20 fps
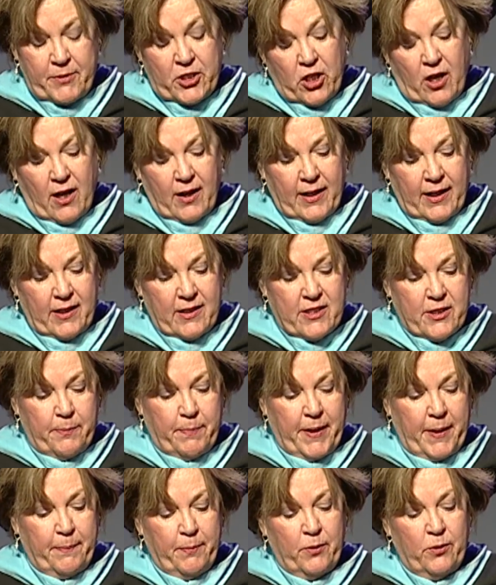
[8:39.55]
talking to
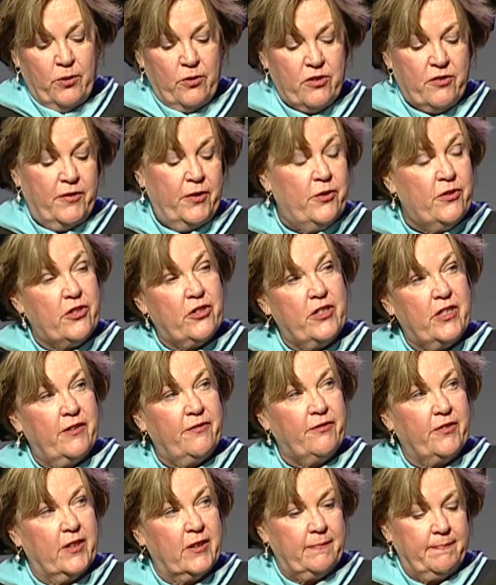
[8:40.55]
people whose views are
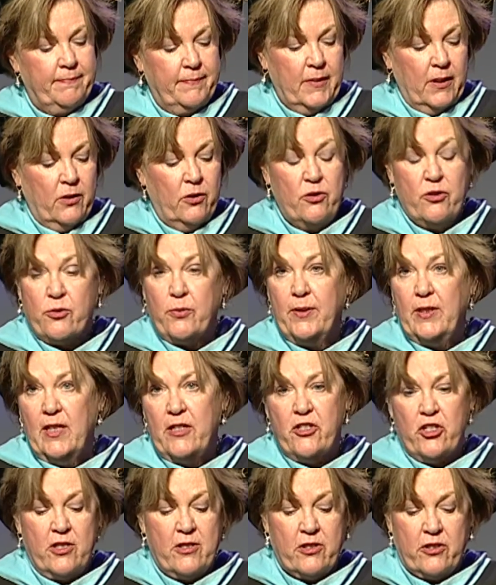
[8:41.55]
different, whose
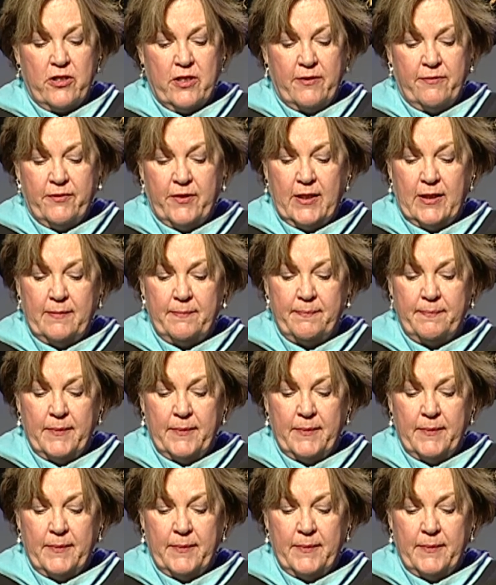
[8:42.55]
religions are different,